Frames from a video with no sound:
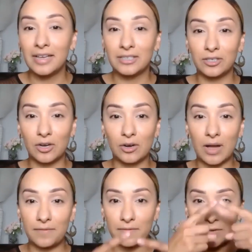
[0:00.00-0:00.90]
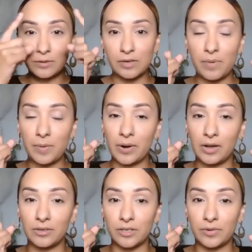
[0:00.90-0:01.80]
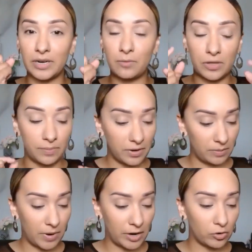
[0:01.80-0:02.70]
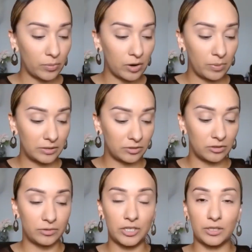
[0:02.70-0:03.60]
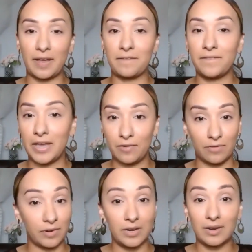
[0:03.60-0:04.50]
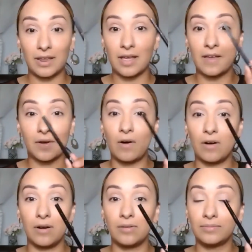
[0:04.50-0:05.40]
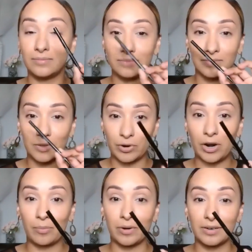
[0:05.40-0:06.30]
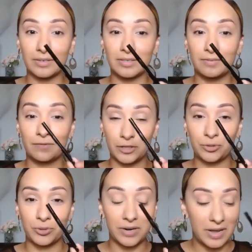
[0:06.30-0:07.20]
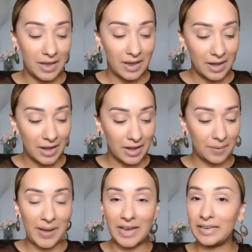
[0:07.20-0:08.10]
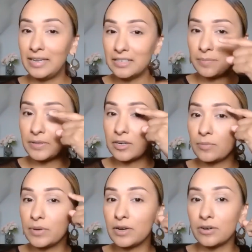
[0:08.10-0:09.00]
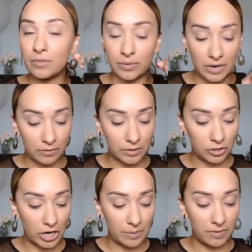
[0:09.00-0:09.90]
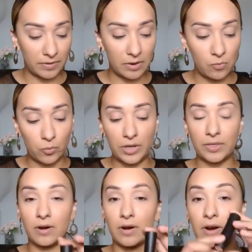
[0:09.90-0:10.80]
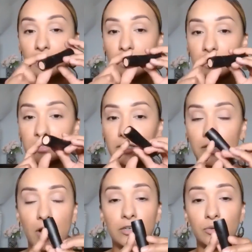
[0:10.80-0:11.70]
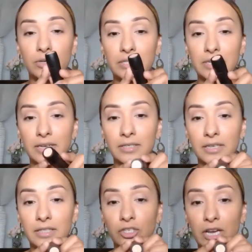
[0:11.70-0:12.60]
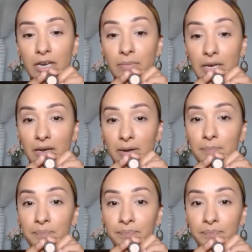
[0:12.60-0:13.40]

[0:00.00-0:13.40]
So I've filled in my brows already with my micro brow pencil, which is my favorite of all the brow products for sure. I cleaned up a little bit under the brow with the shape of it with our contour sticks in the shade medium.